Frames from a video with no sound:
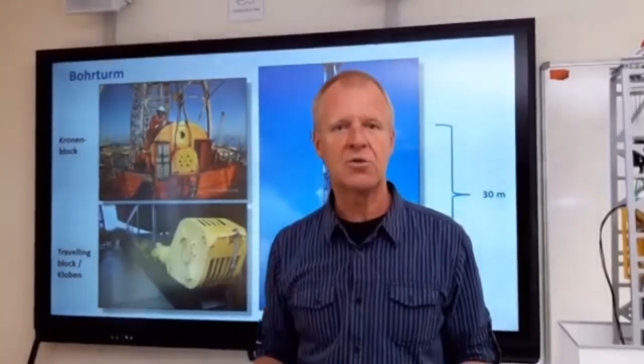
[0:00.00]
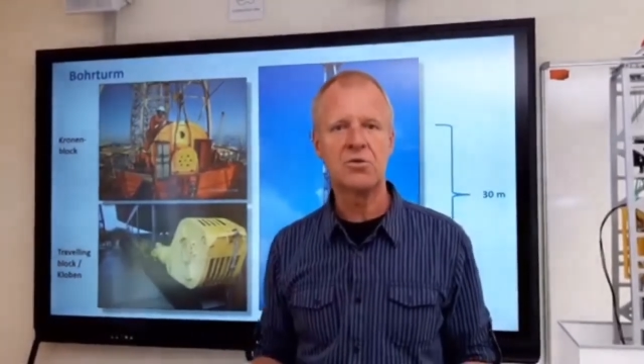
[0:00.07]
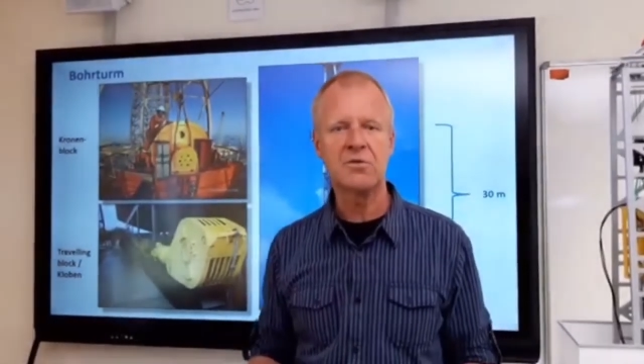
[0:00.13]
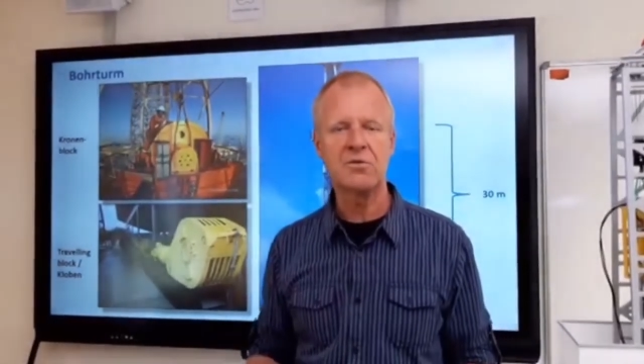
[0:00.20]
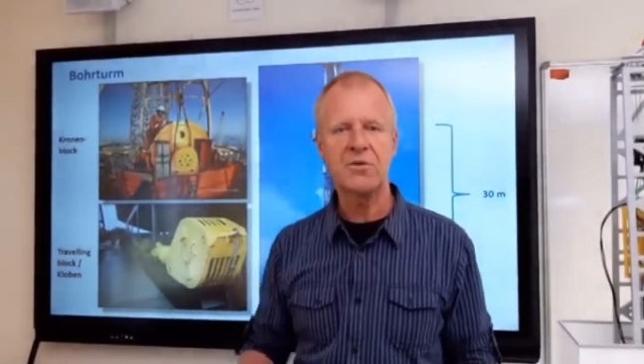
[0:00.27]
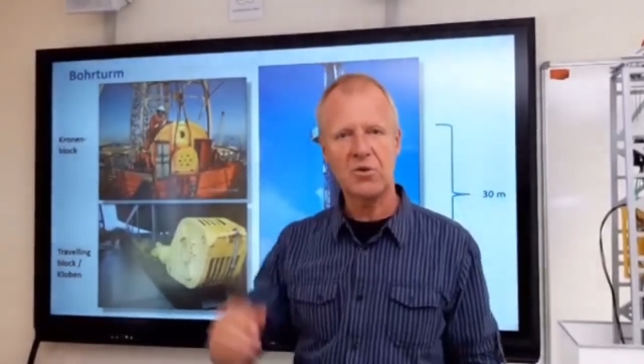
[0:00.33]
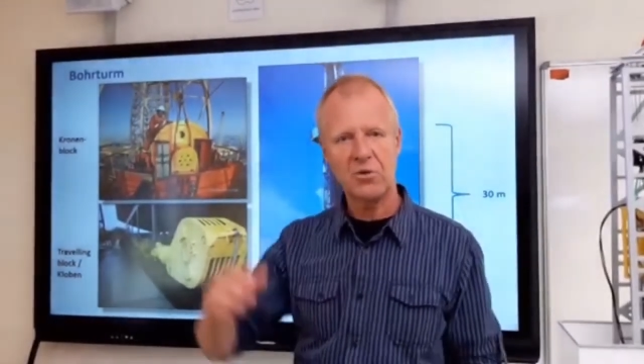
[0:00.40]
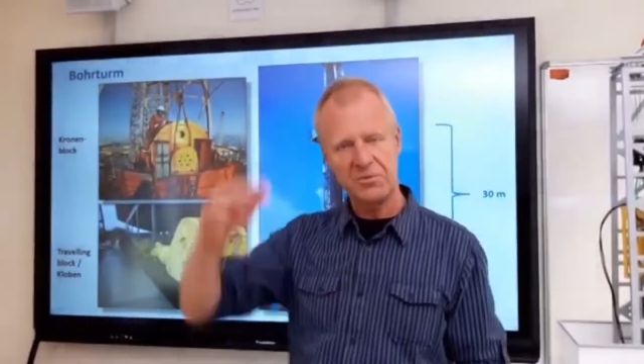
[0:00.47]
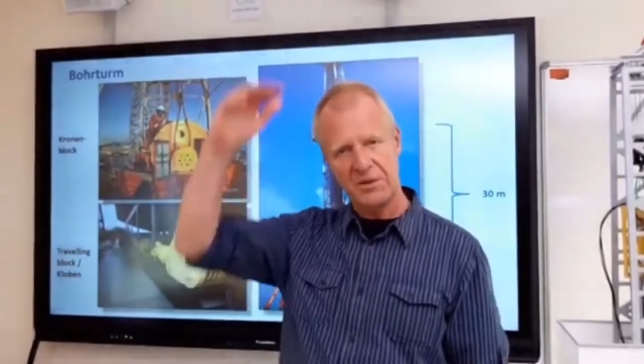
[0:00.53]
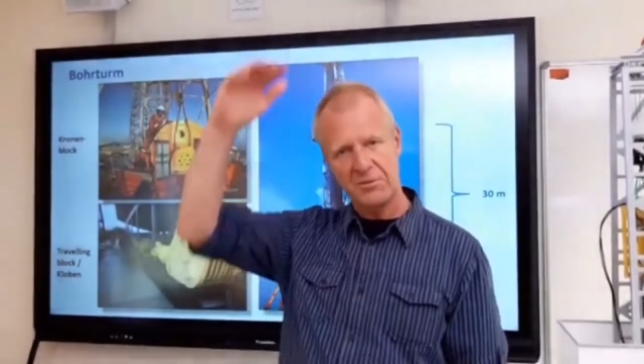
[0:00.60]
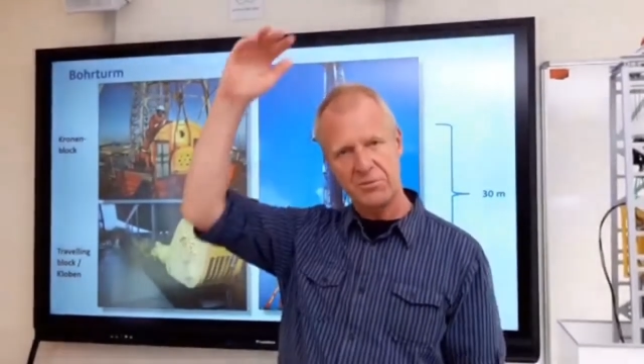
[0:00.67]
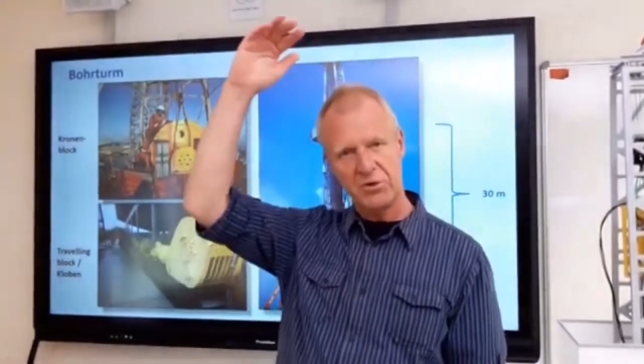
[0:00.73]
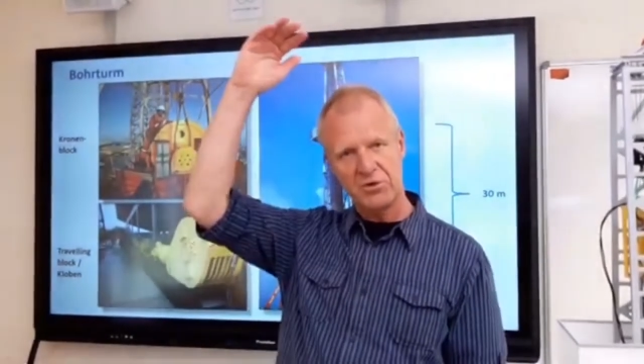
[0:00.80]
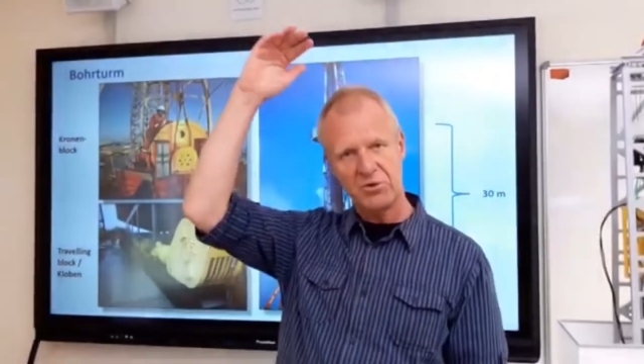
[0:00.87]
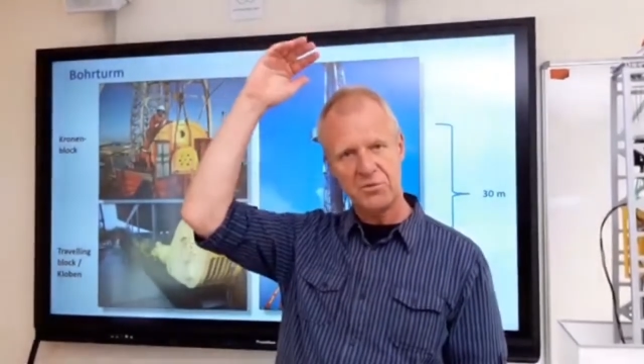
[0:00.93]
the derrick
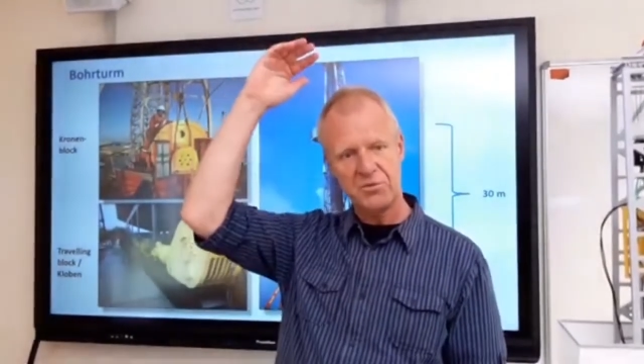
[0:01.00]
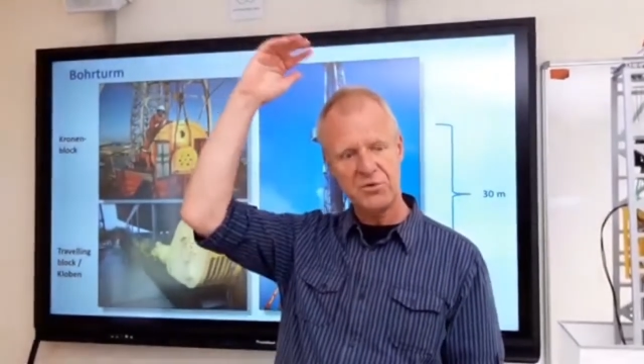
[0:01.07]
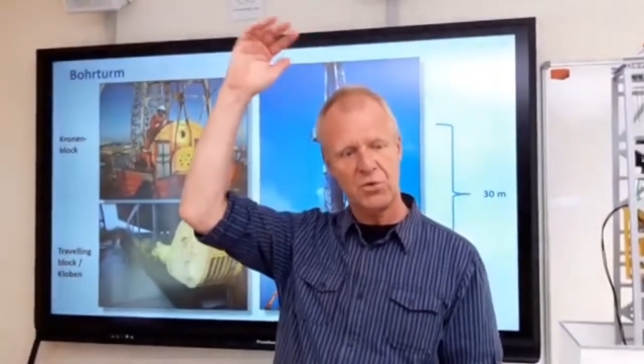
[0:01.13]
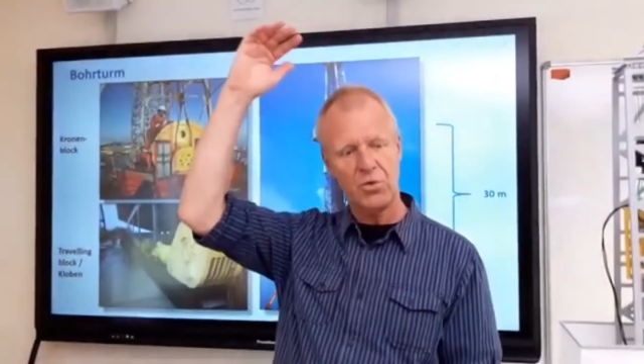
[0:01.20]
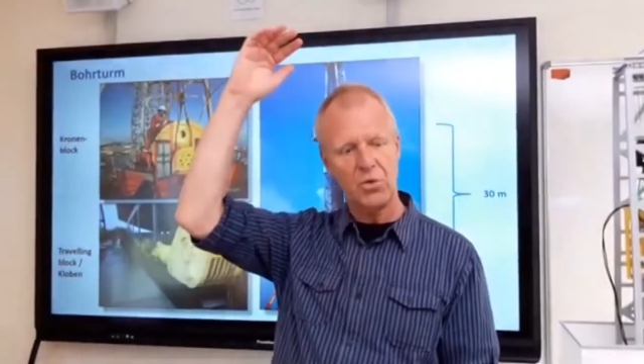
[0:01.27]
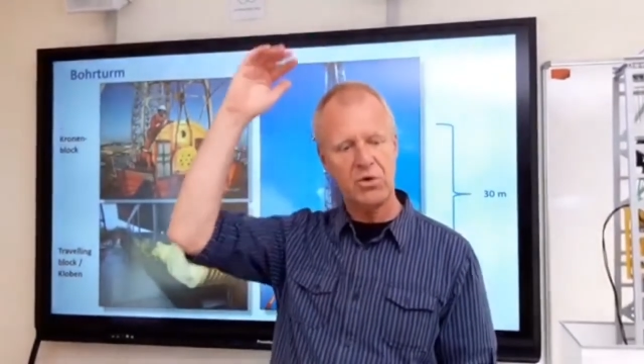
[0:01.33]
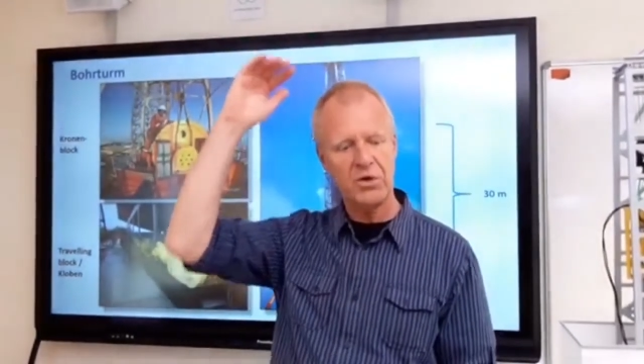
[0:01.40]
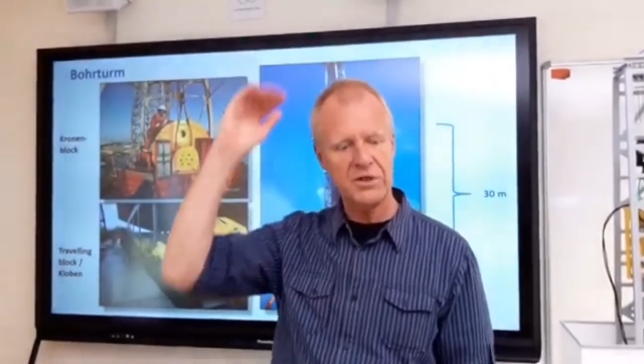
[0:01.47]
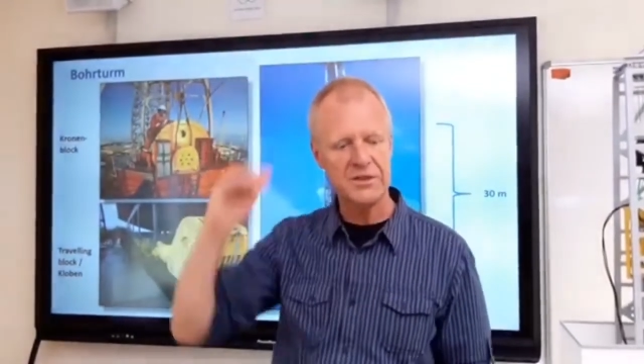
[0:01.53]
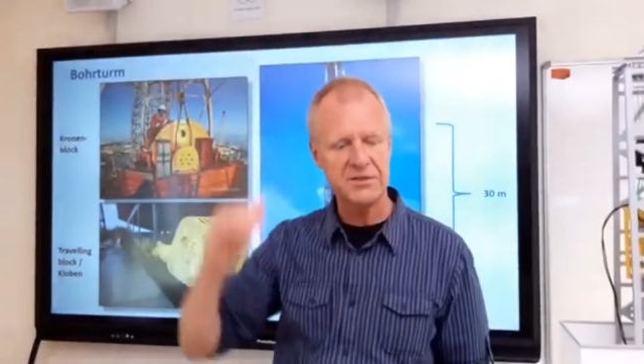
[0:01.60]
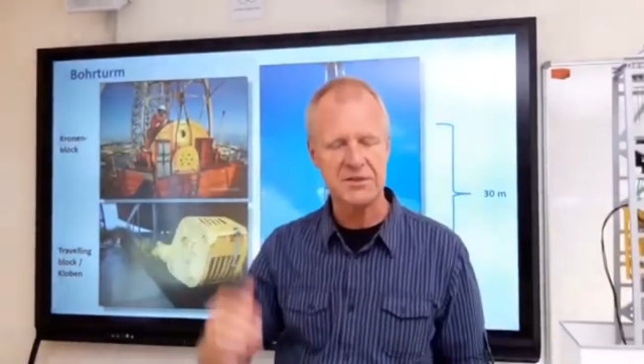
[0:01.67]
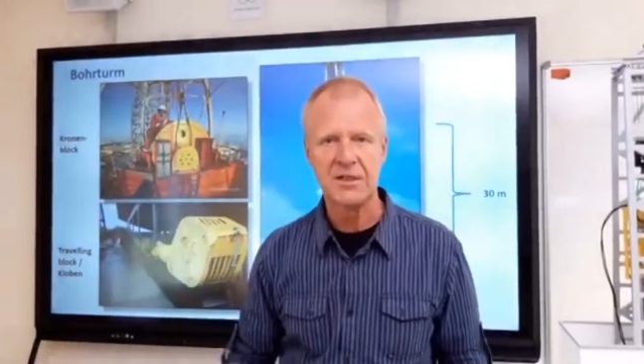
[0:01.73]
is very tall.